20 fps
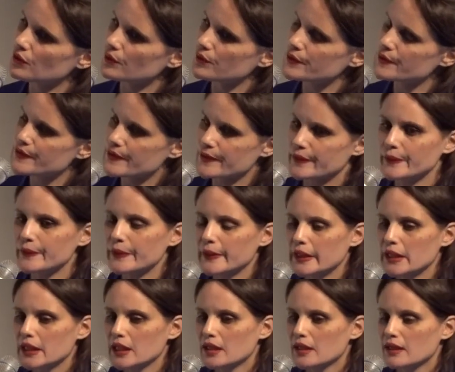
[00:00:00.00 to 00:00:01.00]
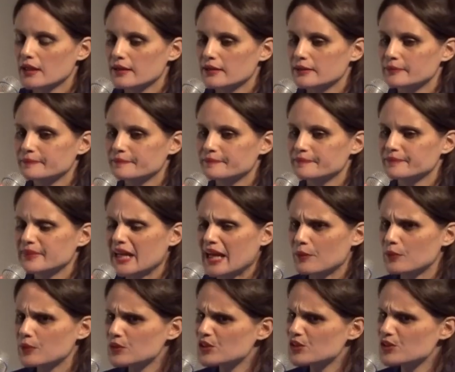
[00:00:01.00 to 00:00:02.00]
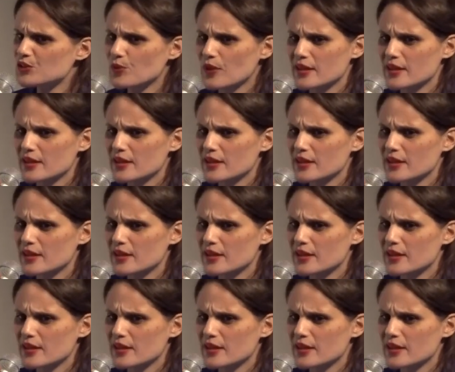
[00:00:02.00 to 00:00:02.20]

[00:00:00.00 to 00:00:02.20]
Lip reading: also. I wanted to